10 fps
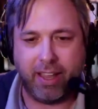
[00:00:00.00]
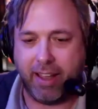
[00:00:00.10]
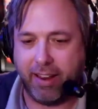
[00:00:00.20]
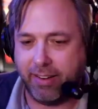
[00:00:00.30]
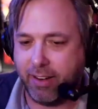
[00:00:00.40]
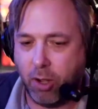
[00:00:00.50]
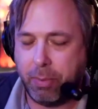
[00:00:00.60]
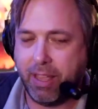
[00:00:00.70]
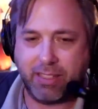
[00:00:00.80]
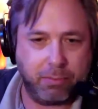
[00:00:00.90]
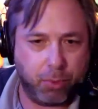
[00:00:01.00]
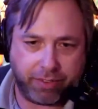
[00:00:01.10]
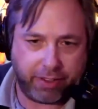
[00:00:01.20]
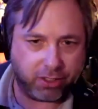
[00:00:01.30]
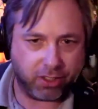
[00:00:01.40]
and OBS had more
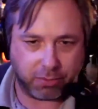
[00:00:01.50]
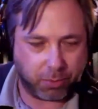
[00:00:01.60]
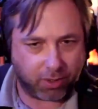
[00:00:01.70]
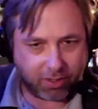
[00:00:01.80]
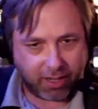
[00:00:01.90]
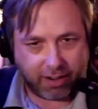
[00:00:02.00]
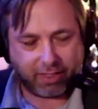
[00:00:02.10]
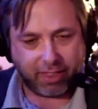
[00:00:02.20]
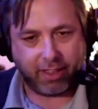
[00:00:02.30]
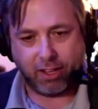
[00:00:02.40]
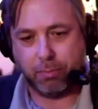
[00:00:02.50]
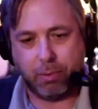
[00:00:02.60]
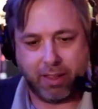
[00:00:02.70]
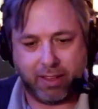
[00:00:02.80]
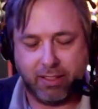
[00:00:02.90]
features, more everything, you know,
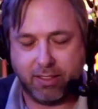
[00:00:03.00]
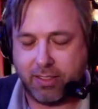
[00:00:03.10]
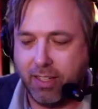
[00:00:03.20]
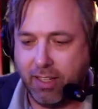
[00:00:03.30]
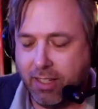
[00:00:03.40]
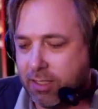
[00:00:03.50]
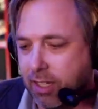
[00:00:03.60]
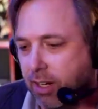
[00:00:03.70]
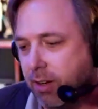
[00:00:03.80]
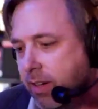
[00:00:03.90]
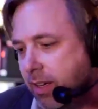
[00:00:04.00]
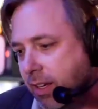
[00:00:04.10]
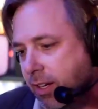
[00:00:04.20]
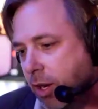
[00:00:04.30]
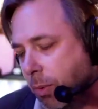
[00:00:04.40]
plugins. So
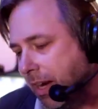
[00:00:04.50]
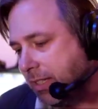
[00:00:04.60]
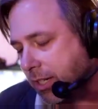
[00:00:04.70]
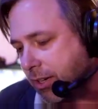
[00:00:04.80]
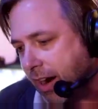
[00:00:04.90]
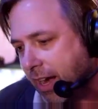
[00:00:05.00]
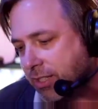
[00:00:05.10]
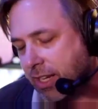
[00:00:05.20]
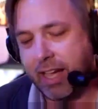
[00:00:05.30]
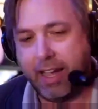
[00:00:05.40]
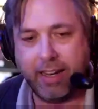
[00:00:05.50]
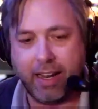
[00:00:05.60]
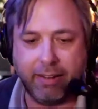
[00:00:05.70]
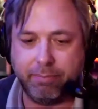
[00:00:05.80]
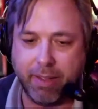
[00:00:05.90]
no, why is it crash?
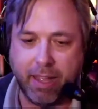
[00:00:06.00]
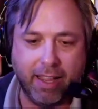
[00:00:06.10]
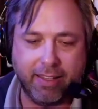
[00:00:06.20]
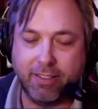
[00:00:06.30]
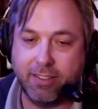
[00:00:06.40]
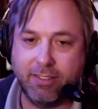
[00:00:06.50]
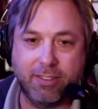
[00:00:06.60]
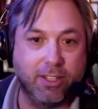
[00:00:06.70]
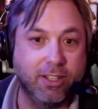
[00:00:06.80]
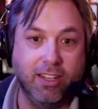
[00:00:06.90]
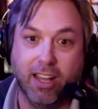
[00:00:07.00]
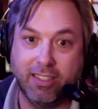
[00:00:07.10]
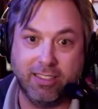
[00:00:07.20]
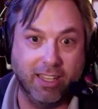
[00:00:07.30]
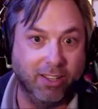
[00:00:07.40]
I I I could
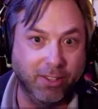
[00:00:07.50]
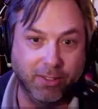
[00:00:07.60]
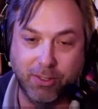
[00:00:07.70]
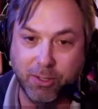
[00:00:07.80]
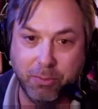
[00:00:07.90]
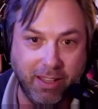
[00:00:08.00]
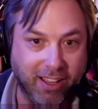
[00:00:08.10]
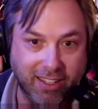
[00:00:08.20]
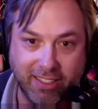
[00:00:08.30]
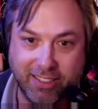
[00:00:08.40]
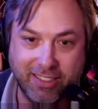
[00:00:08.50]
not tell you to be honest.